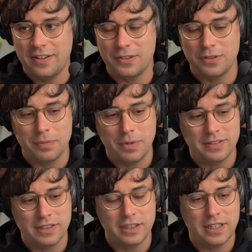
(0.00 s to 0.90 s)
so that
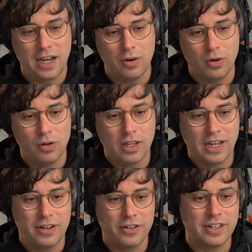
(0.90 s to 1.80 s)
basically now all
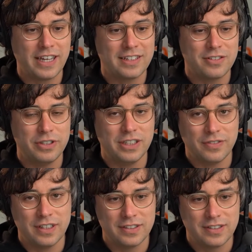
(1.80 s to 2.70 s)
our GET
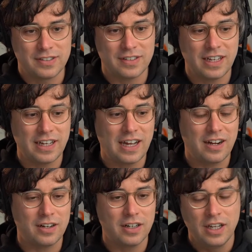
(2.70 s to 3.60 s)
requests
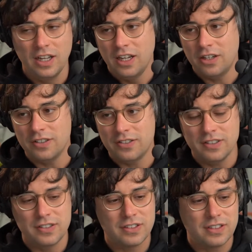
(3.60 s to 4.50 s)
are
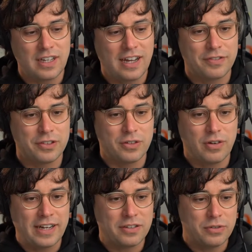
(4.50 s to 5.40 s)
consistent after
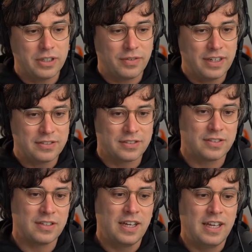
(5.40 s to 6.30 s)
write
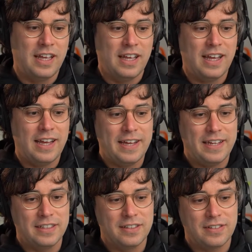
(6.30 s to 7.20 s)
requests.
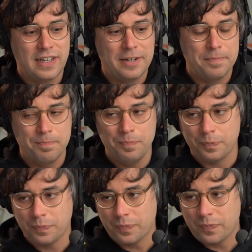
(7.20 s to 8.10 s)
And
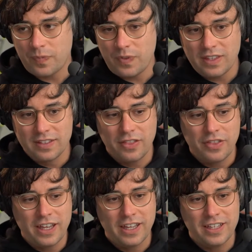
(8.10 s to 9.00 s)
the
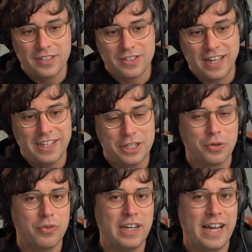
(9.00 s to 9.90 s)
thing is, I need
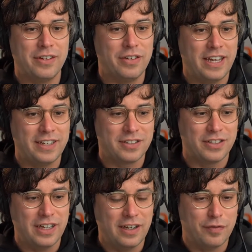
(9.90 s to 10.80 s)
to rely on that
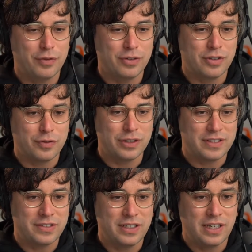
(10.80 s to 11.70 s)
for
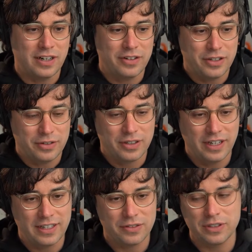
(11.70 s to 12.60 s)
this scenario.
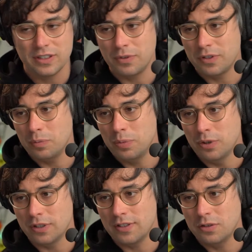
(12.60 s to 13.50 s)
So this was
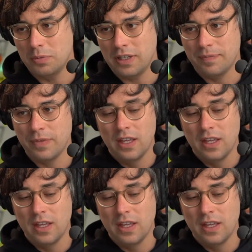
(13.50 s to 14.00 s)
important to me.